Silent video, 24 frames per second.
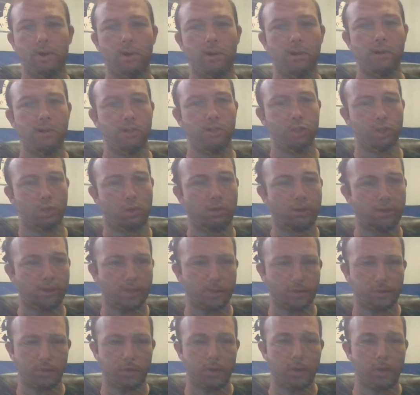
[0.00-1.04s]
Insurance
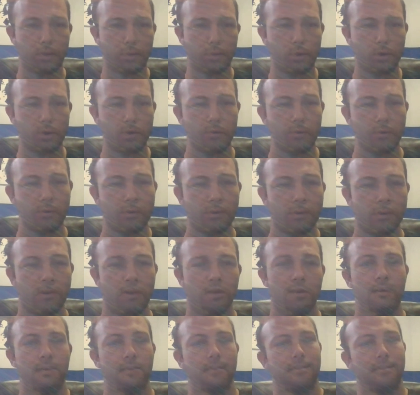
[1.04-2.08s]
is another one.
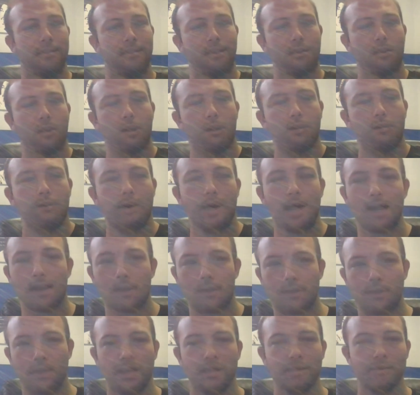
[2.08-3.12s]
There are a lot of
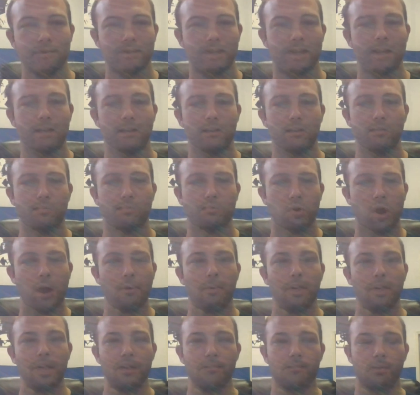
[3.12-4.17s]
things that you
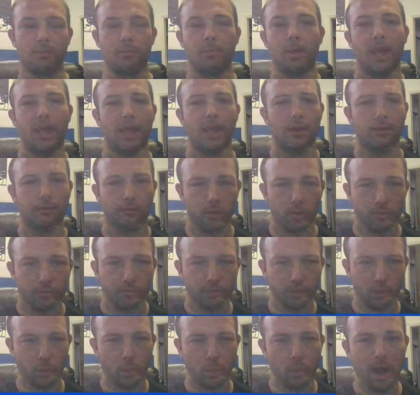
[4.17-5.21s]
probably have been paying
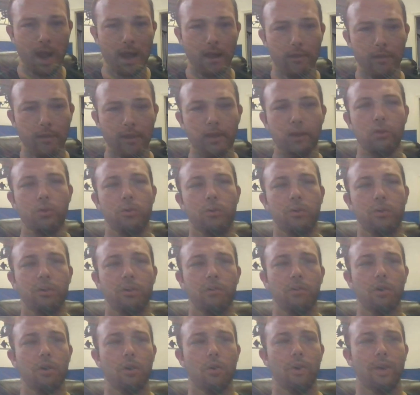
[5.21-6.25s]
for a while that you can
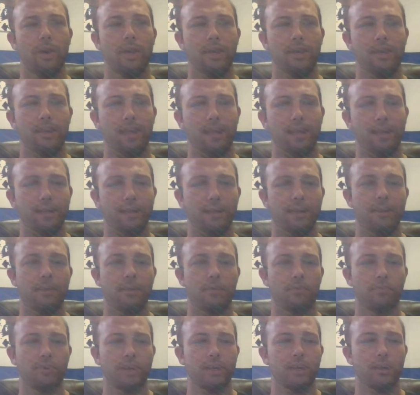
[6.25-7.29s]
go in and either
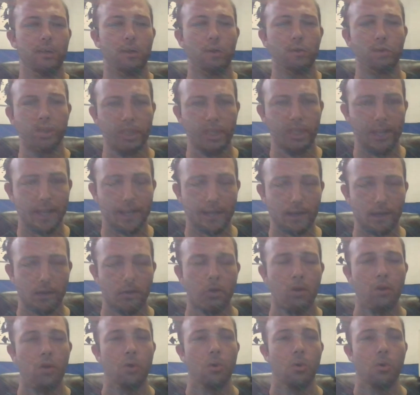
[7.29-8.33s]
renegotiate
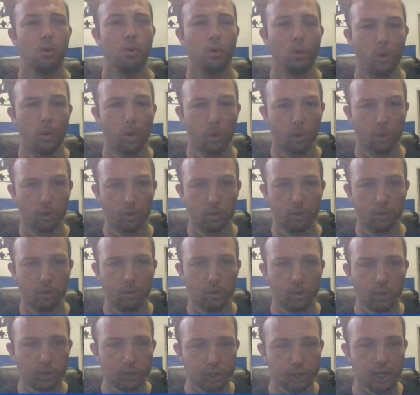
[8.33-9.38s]
or
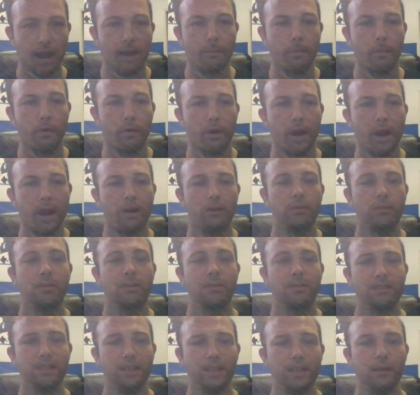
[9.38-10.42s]
shop around to
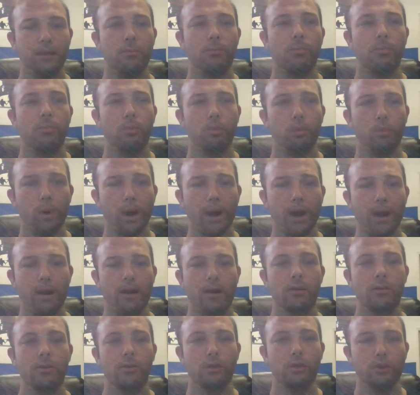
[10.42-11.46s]
see
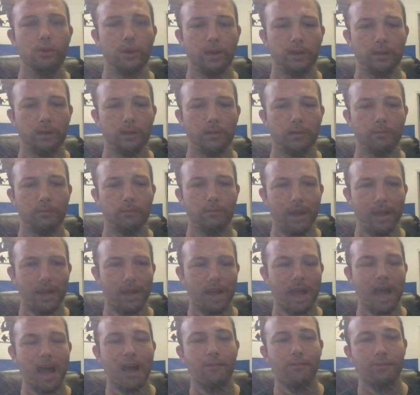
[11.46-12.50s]
where you can
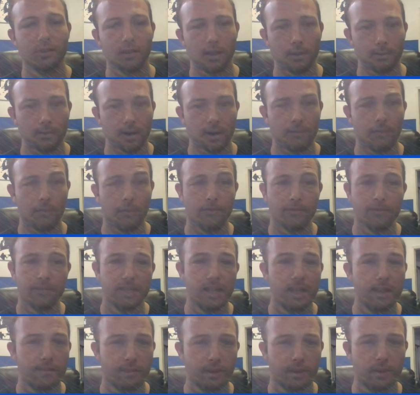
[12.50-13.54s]
have some level of
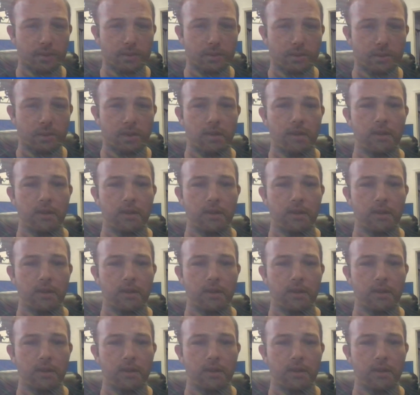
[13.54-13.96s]
savings.